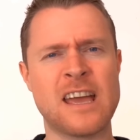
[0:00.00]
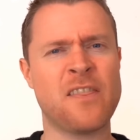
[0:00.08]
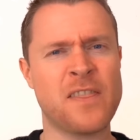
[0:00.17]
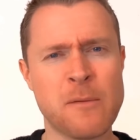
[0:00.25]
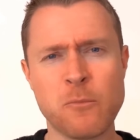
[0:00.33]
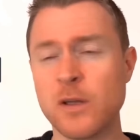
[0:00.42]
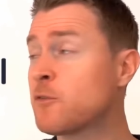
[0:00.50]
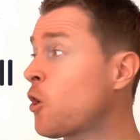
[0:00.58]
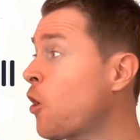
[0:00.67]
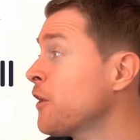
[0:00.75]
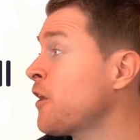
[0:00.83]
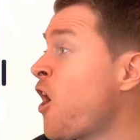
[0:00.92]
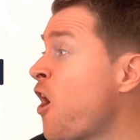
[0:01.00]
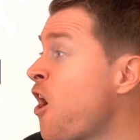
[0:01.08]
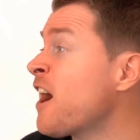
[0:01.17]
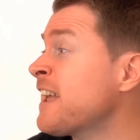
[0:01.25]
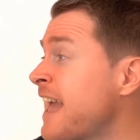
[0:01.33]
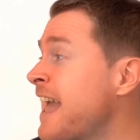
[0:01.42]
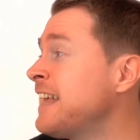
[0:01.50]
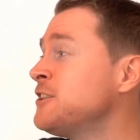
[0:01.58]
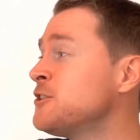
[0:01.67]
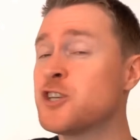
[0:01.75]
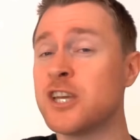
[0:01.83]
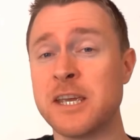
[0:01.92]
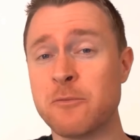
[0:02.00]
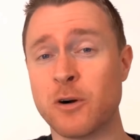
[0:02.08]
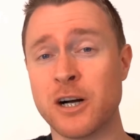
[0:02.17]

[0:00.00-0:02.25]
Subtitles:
And then we've got ing